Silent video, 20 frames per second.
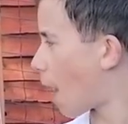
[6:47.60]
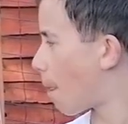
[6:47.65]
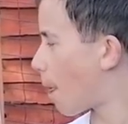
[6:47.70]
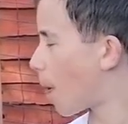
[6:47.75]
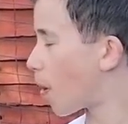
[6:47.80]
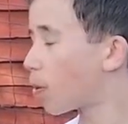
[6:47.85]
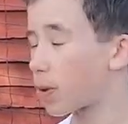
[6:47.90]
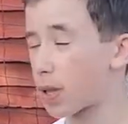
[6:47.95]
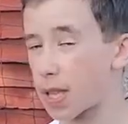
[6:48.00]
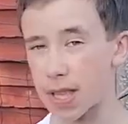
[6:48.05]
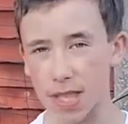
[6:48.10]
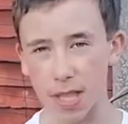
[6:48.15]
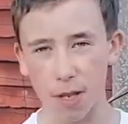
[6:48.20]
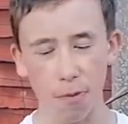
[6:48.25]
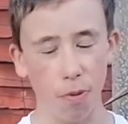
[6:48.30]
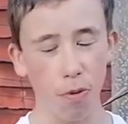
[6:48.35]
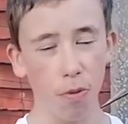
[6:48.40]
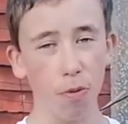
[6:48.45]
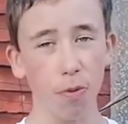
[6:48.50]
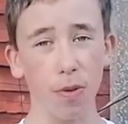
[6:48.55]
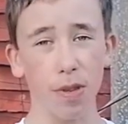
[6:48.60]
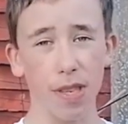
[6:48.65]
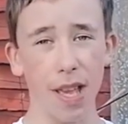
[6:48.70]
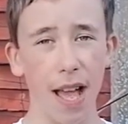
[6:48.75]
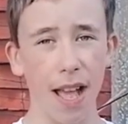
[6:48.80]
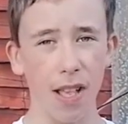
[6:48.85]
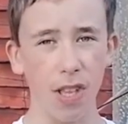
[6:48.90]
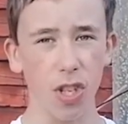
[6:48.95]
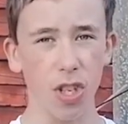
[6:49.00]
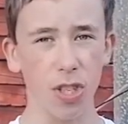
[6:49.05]
building supports
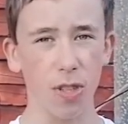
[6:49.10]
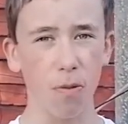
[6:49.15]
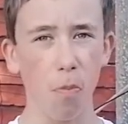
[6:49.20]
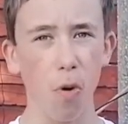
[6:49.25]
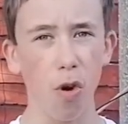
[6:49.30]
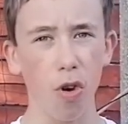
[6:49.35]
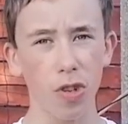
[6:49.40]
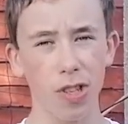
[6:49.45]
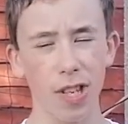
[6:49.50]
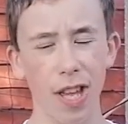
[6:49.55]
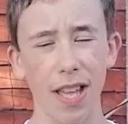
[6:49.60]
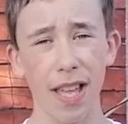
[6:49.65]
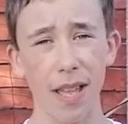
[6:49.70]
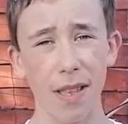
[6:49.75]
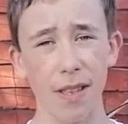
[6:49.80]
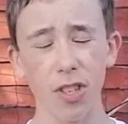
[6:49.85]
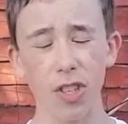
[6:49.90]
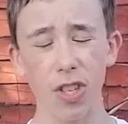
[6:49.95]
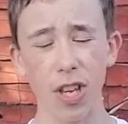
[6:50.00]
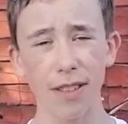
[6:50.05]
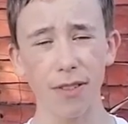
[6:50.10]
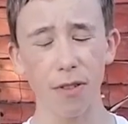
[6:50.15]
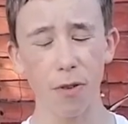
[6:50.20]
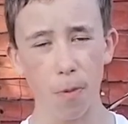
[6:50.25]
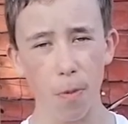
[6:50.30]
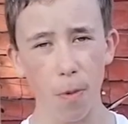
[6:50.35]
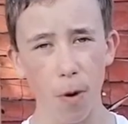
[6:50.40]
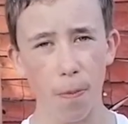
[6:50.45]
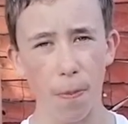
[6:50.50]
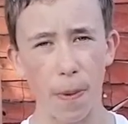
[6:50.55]
and just more in
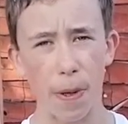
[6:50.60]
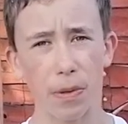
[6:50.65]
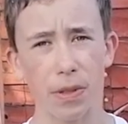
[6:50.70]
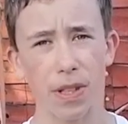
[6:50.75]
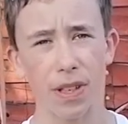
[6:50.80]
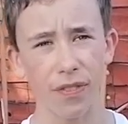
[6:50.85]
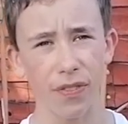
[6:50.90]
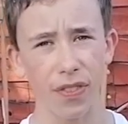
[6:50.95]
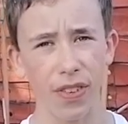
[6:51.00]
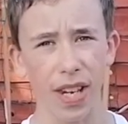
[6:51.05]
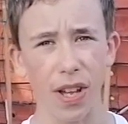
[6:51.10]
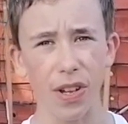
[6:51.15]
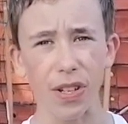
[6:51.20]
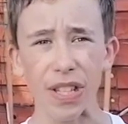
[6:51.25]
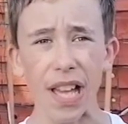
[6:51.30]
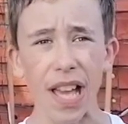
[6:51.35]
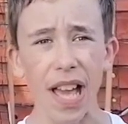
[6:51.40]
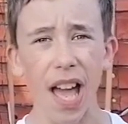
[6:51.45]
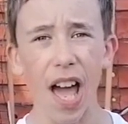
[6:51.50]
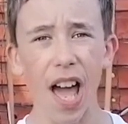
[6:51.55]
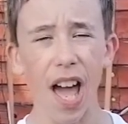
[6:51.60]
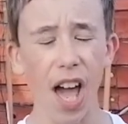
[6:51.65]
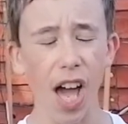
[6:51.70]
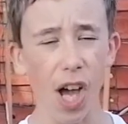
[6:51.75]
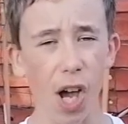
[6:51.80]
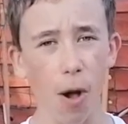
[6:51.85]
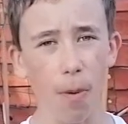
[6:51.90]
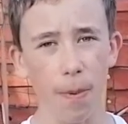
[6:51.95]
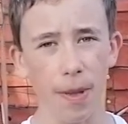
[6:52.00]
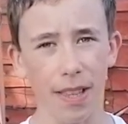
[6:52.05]
general more building videos,
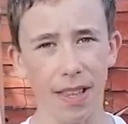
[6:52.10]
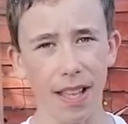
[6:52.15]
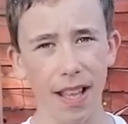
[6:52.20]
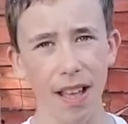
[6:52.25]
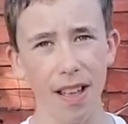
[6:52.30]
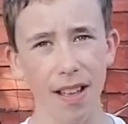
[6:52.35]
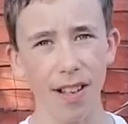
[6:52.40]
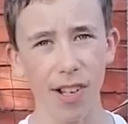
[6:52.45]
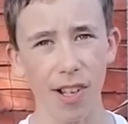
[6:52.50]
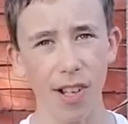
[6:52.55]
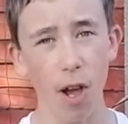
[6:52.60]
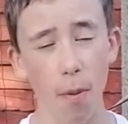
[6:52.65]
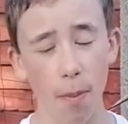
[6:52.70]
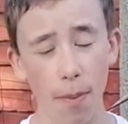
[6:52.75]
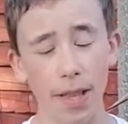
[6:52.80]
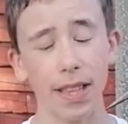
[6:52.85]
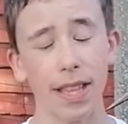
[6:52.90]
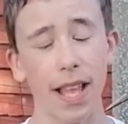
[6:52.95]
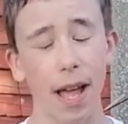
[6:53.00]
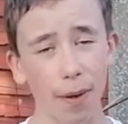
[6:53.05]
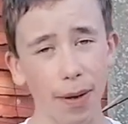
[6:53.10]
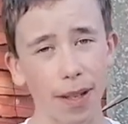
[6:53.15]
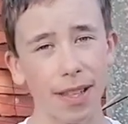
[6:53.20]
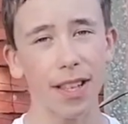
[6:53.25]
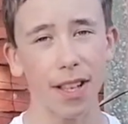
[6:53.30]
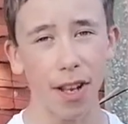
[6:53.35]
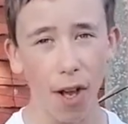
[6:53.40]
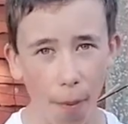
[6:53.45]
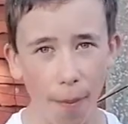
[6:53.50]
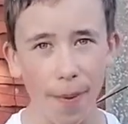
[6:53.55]
comment down
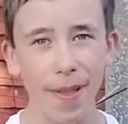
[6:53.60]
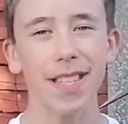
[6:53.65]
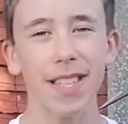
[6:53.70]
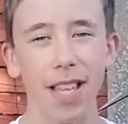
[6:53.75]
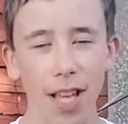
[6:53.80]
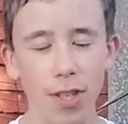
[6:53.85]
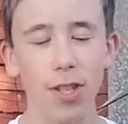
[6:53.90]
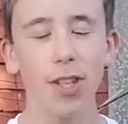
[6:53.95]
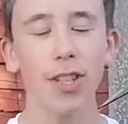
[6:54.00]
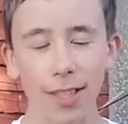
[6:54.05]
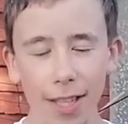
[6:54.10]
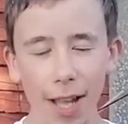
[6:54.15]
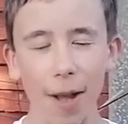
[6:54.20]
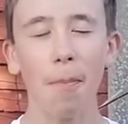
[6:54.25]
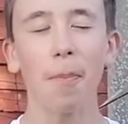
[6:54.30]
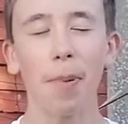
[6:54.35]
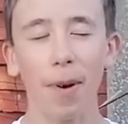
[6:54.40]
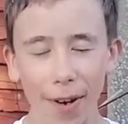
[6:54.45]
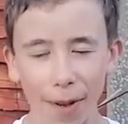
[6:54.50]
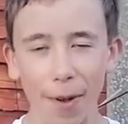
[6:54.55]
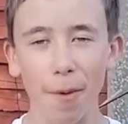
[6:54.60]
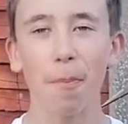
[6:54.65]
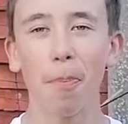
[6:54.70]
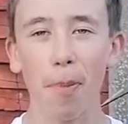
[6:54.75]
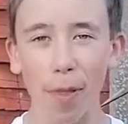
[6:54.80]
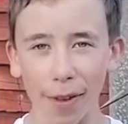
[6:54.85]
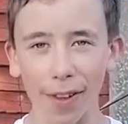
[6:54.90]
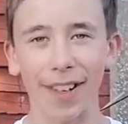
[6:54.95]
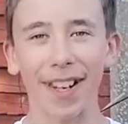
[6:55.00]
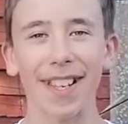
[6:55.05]
in the comment section down below.
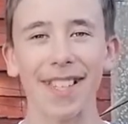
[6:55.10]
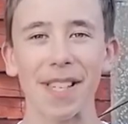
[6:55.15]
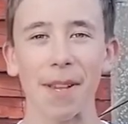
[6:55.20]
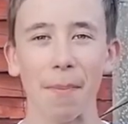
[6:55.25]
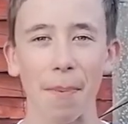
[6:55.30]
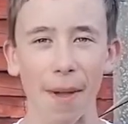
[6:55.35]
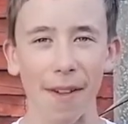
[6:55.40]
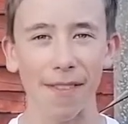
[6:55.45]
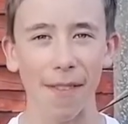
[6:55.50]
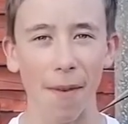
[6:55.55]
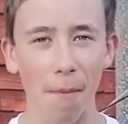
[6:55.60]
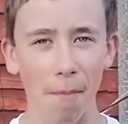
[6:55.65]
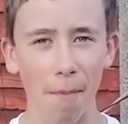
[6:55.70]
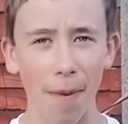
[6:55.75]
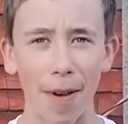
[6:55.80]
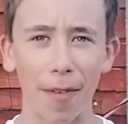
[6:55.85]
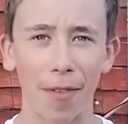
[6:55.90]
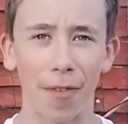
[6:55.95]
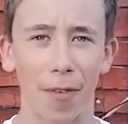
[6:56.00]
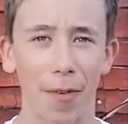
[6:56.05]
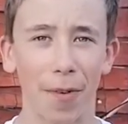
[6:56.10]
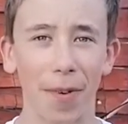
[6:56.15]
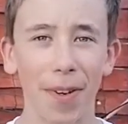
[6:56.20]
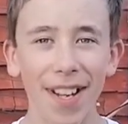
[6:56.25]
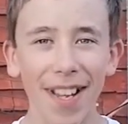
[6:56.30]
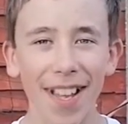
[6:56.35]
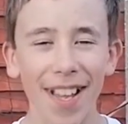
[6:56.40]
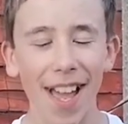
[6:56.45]
Blah, that's a bit of a mouthful.